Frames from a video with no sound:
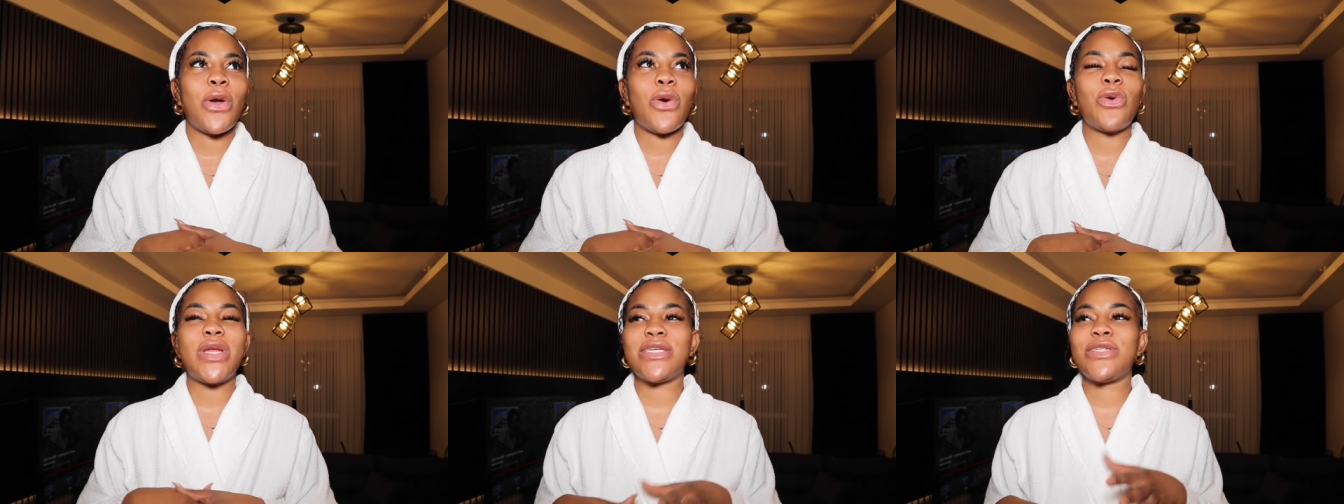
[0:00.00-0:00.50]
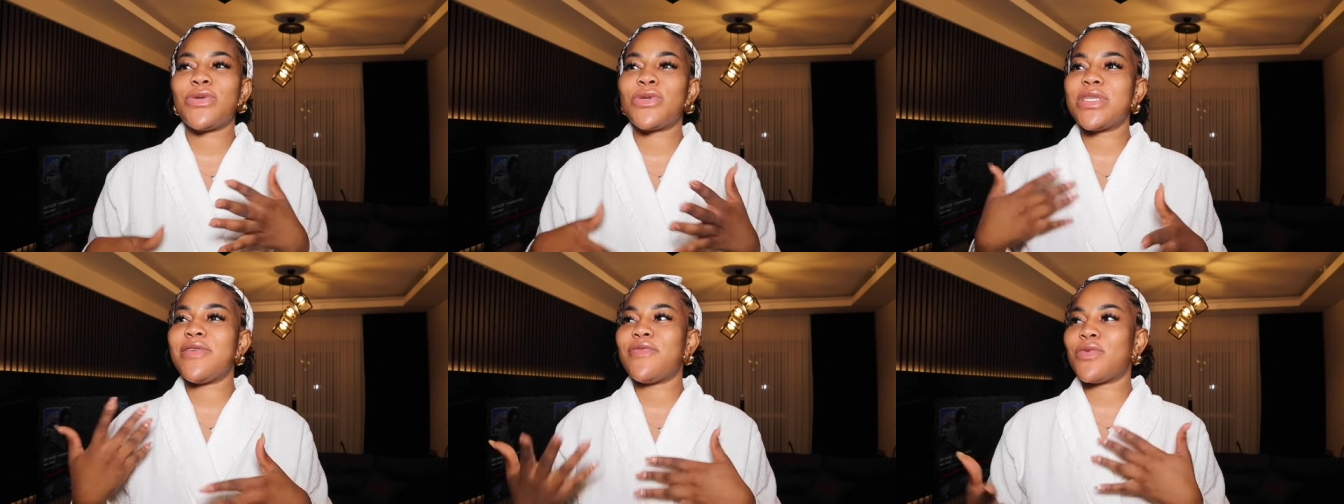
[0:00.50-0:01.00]
oh, that she
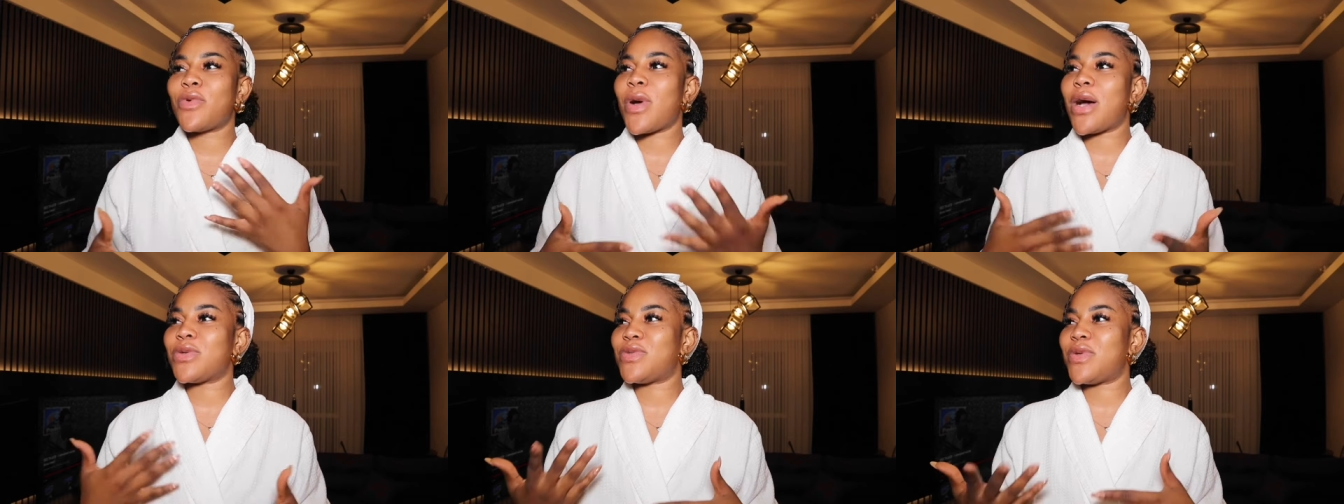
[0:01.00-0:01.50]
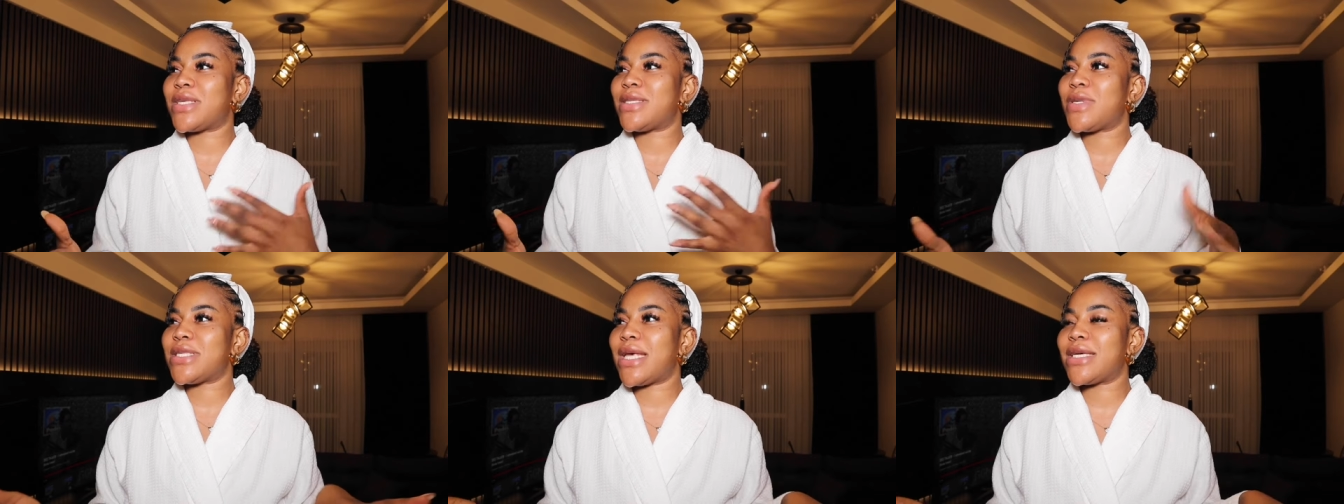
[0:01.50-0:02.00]
doesn't even know how to
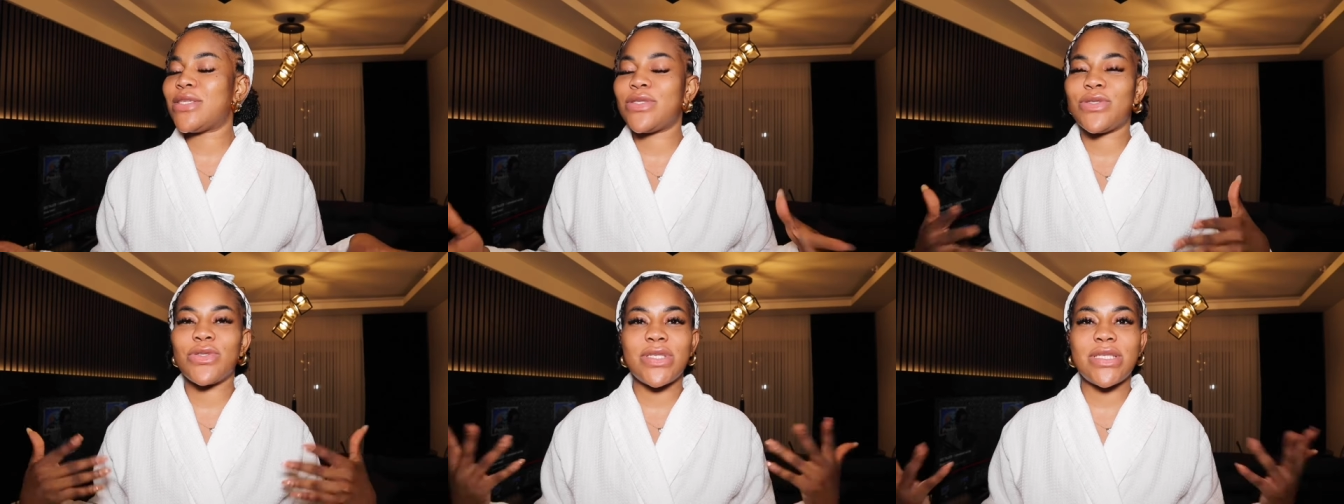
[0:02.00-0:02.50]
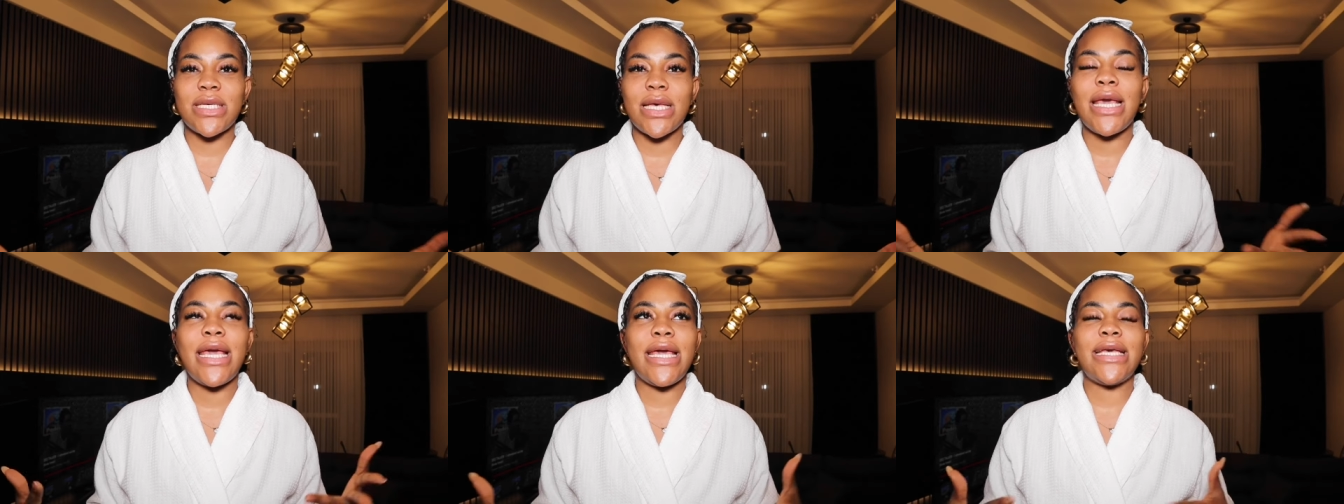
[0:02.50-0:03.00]
express, like she's just
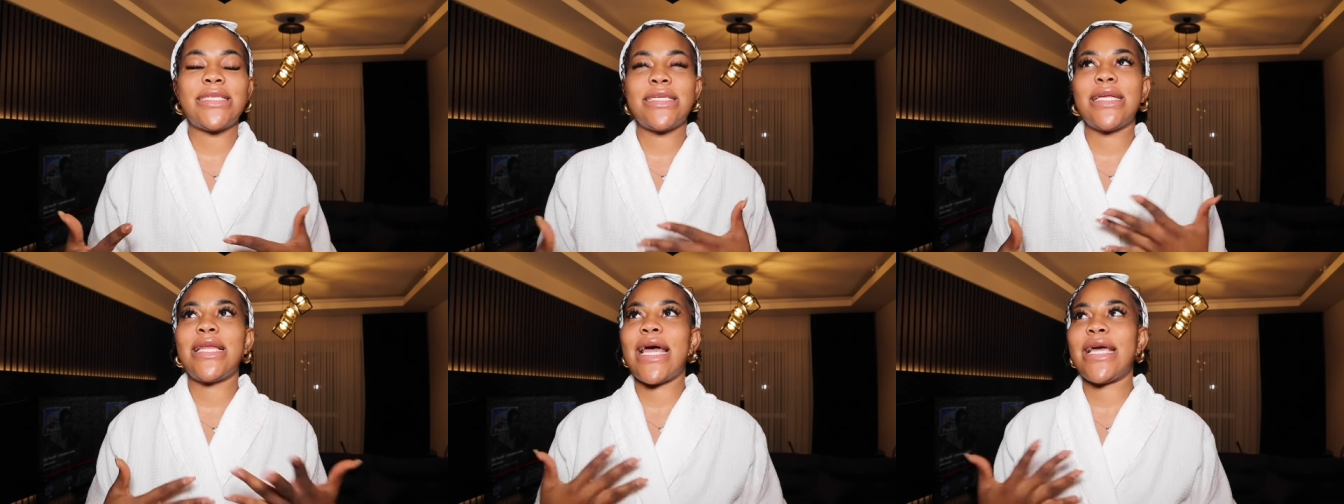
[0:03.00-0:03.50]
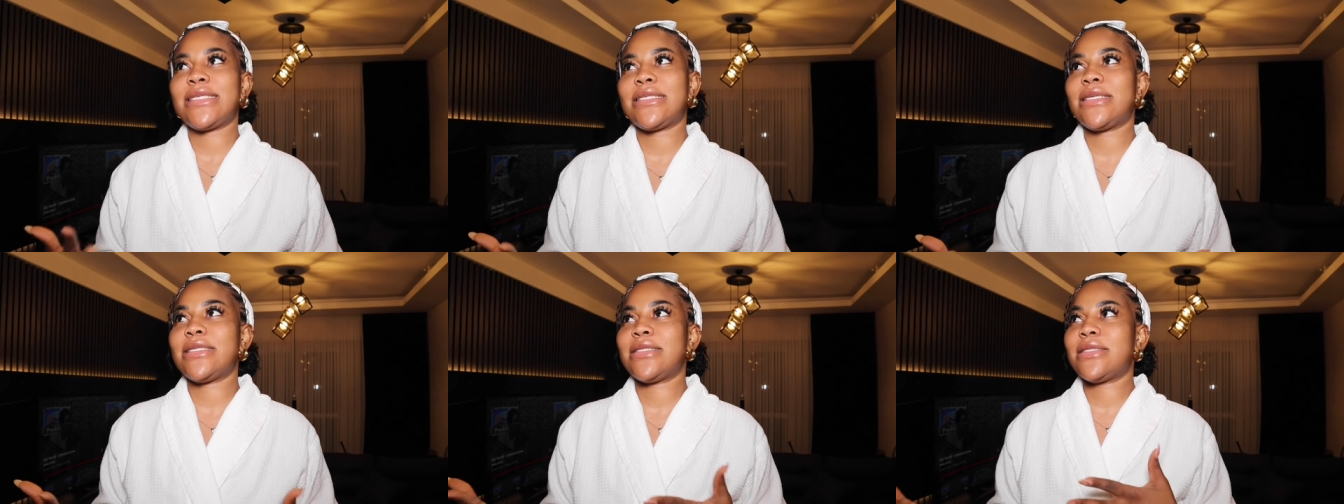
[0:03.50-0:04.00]

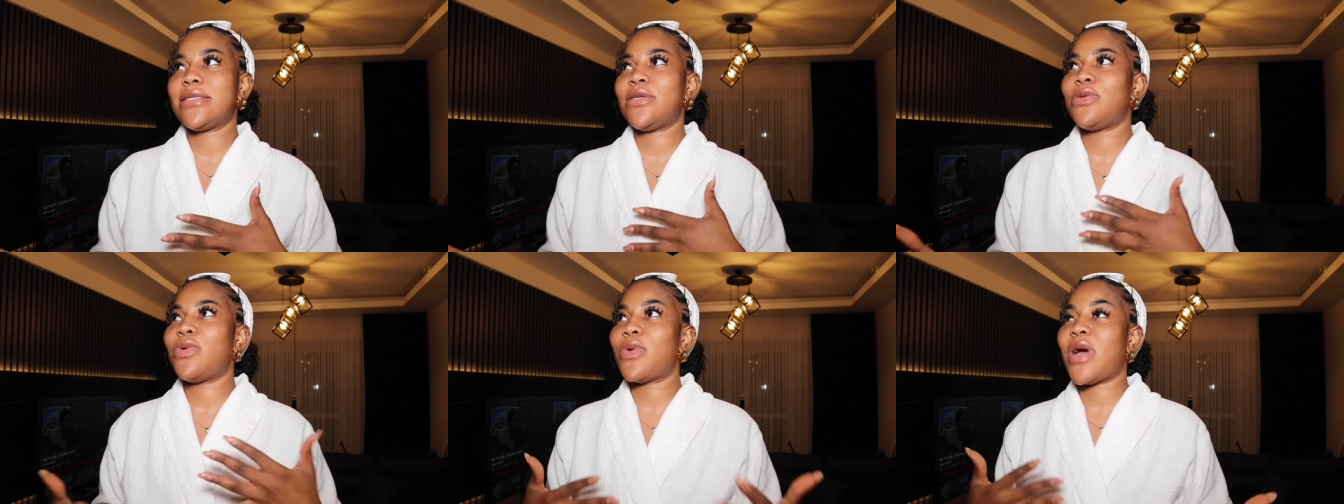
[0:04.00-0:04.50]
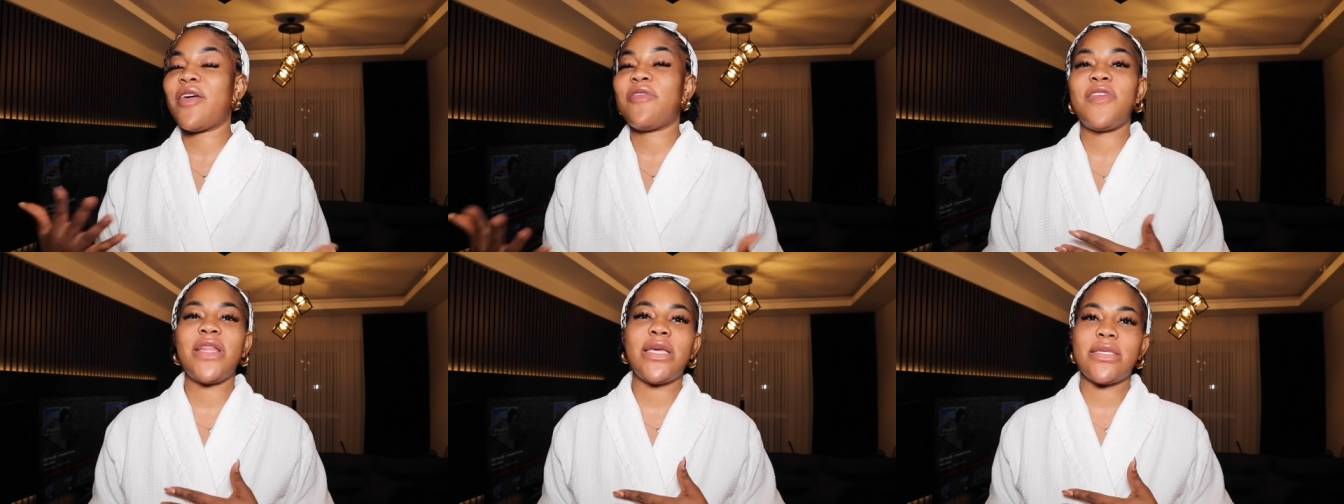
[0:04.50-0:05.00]
internalizing, you know, her
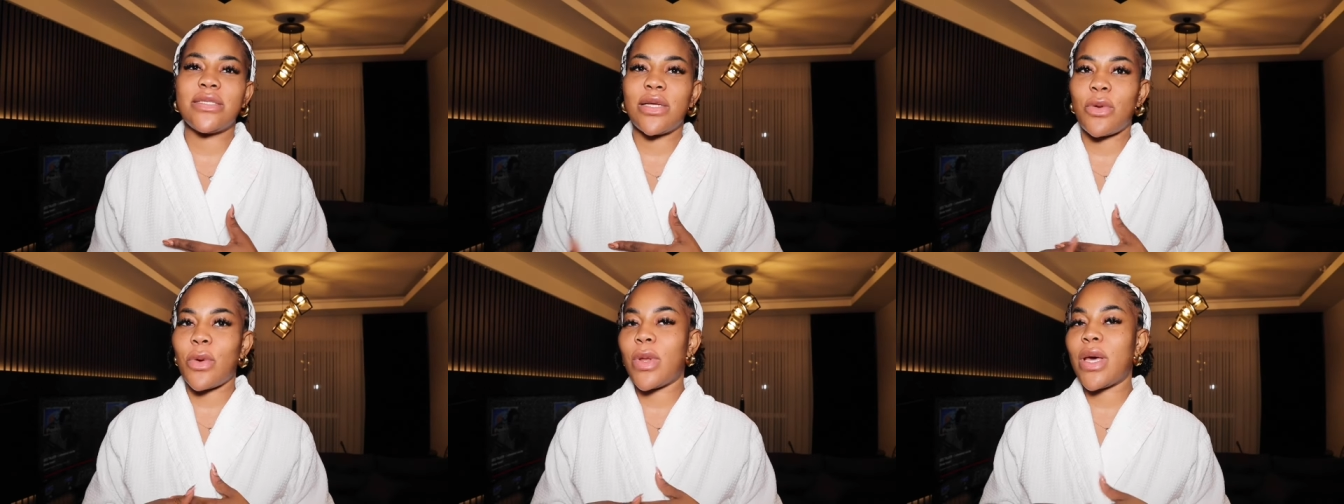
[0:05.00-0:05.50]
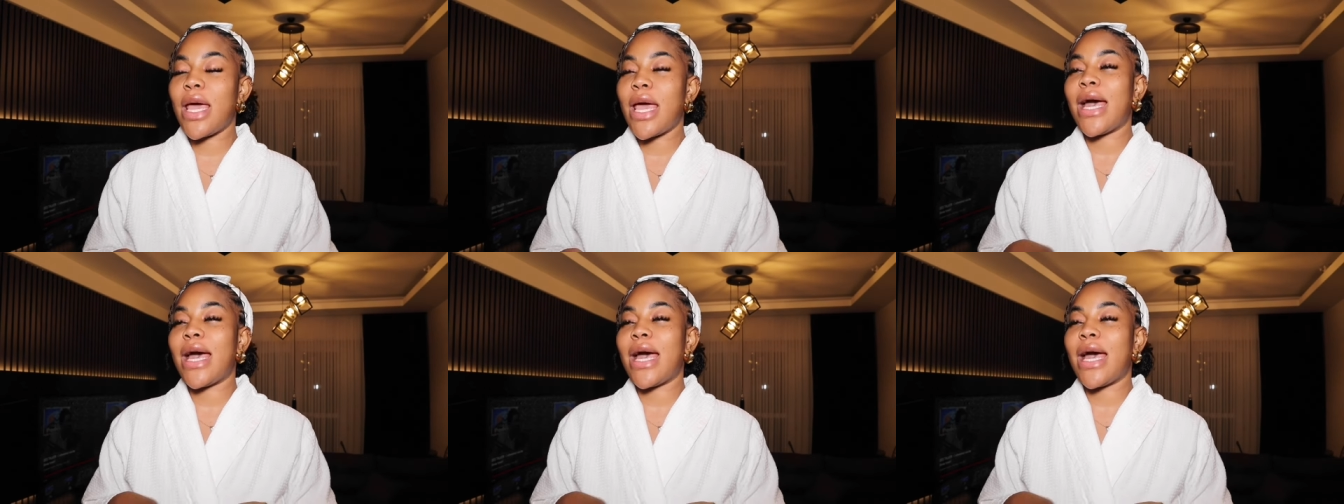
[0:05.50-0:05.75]
feelings and all.